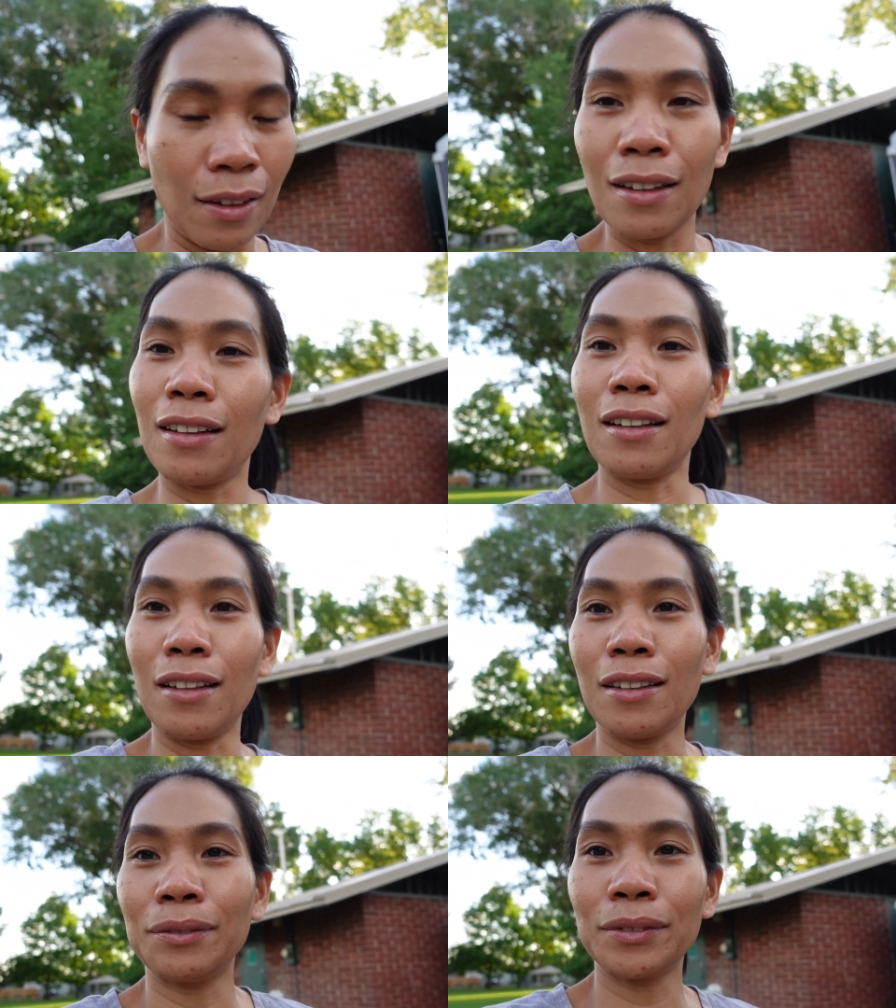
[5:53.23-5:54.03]

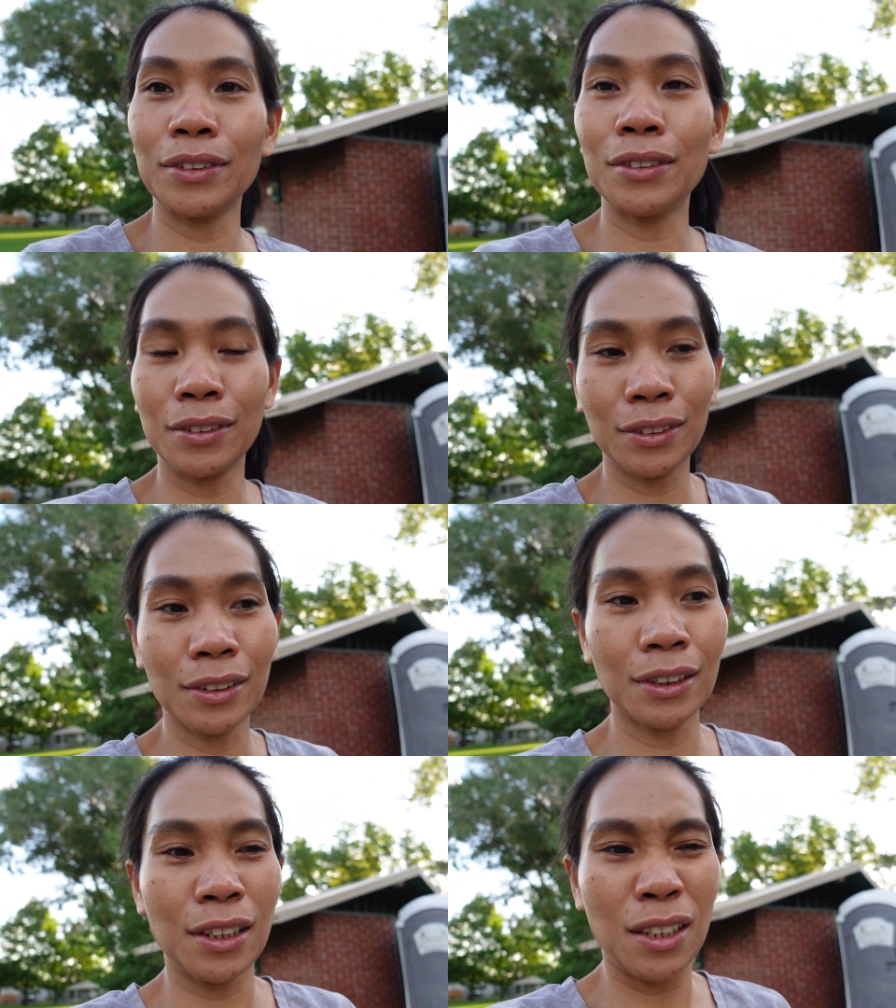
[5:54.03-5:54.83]

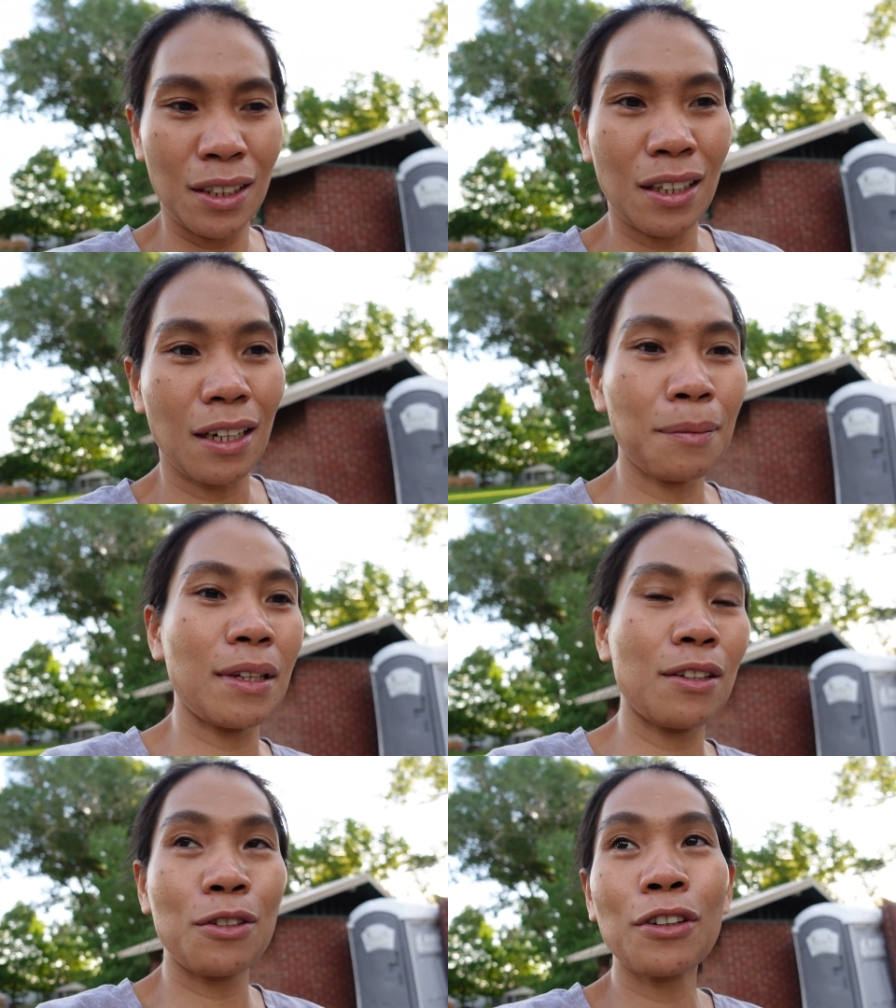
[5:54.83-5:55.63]
I
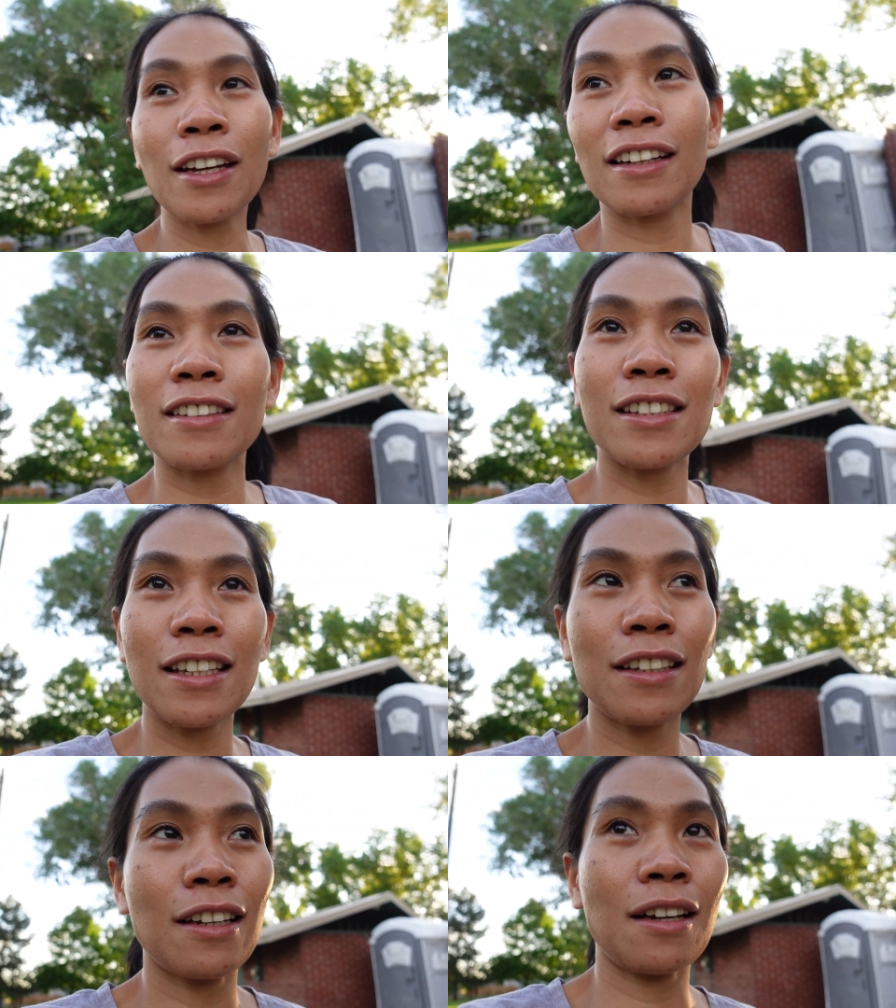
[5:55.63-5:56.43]
mean, you can
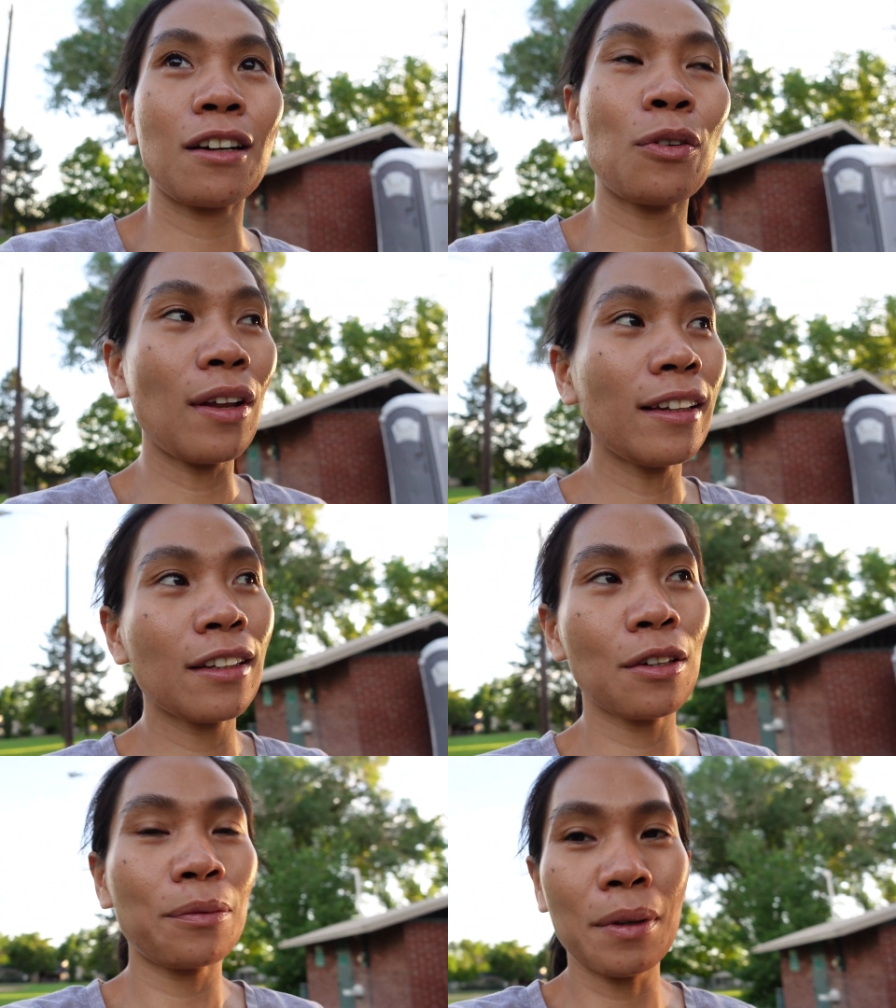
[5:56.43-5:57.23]
see the
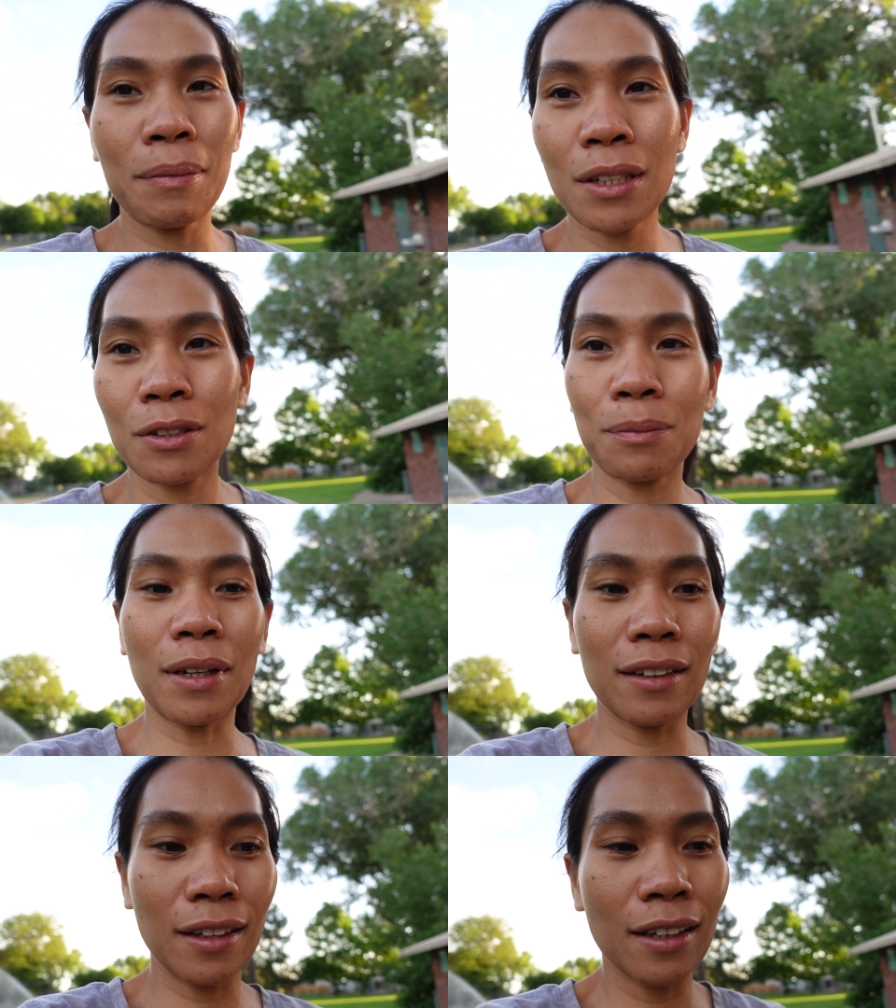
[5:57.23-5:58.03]
quality of the video,
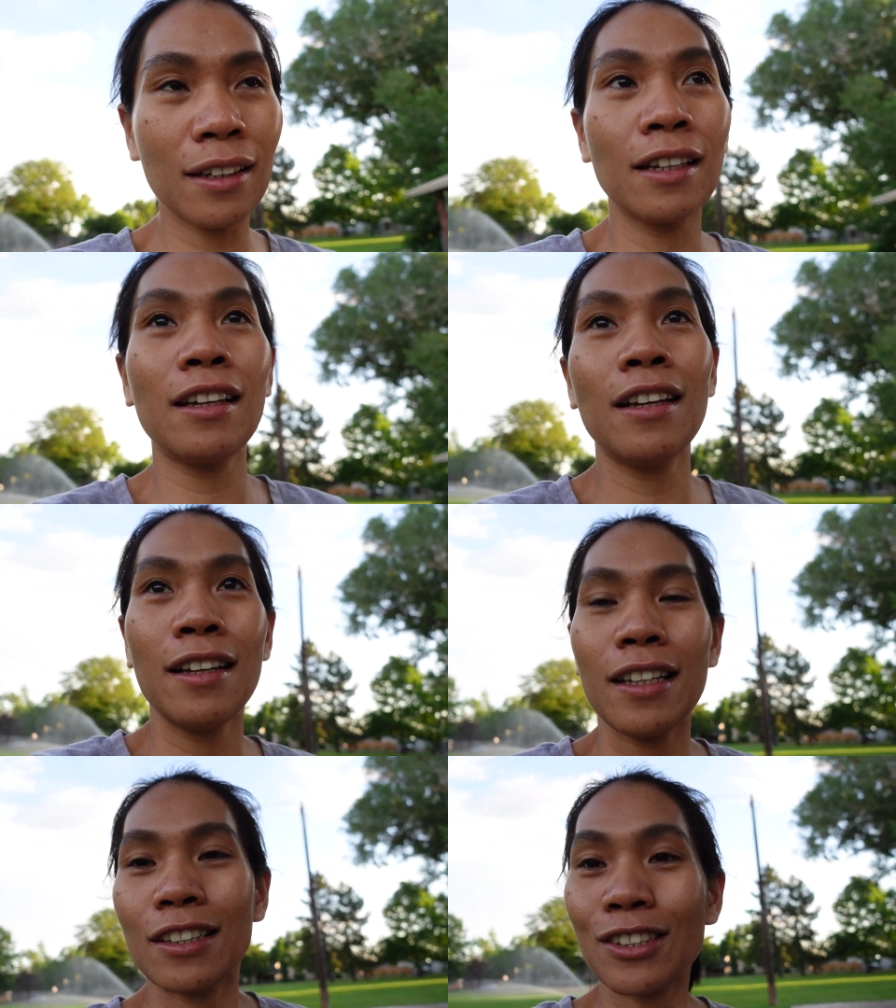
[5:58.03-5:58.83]
but
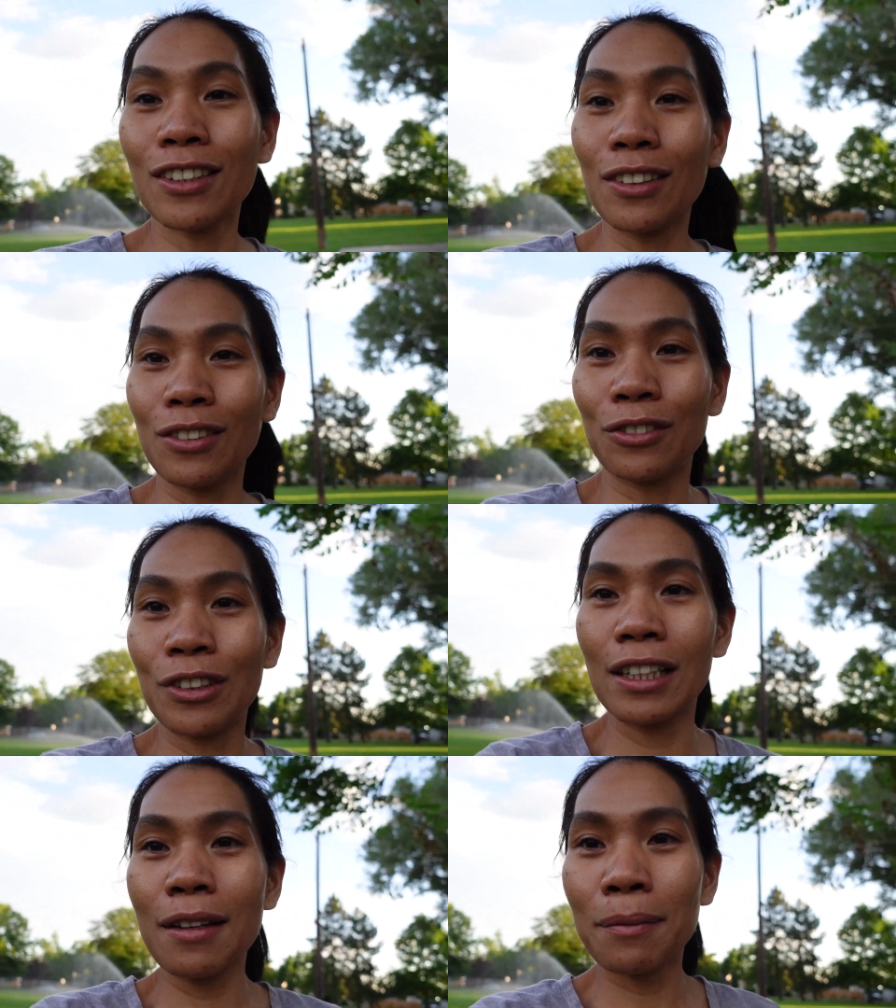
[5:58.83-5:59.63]
it's still
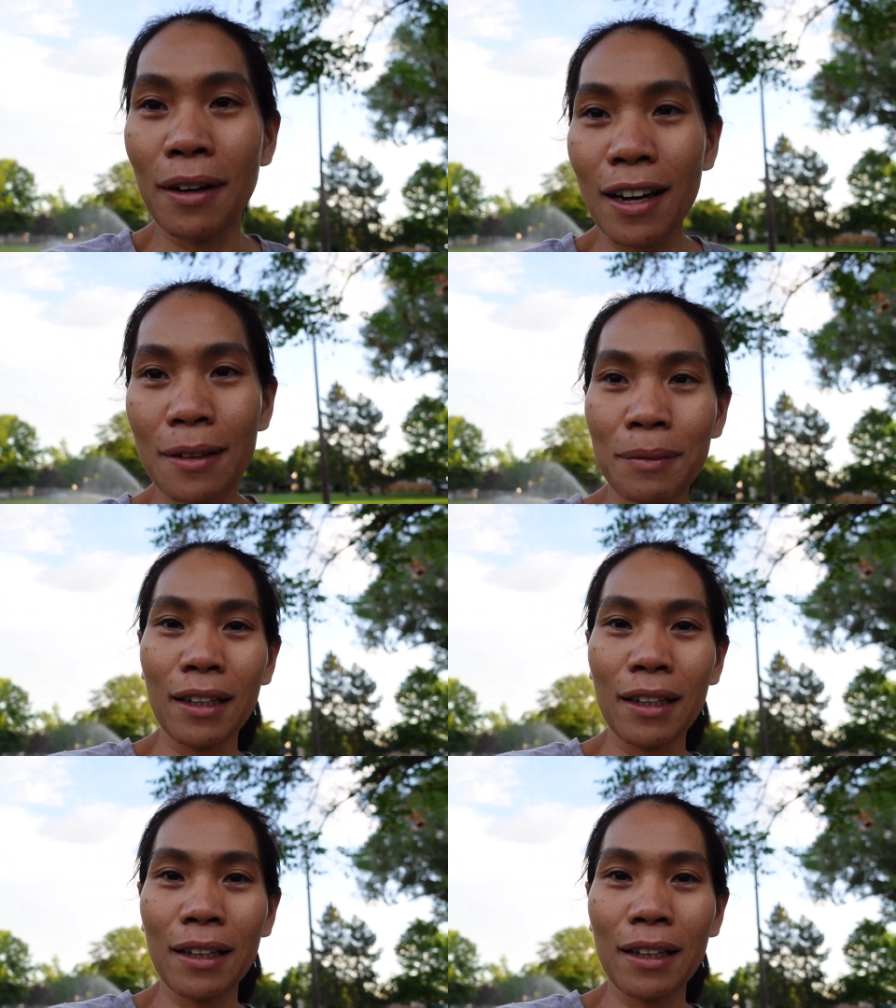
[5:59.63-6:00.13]
really bright.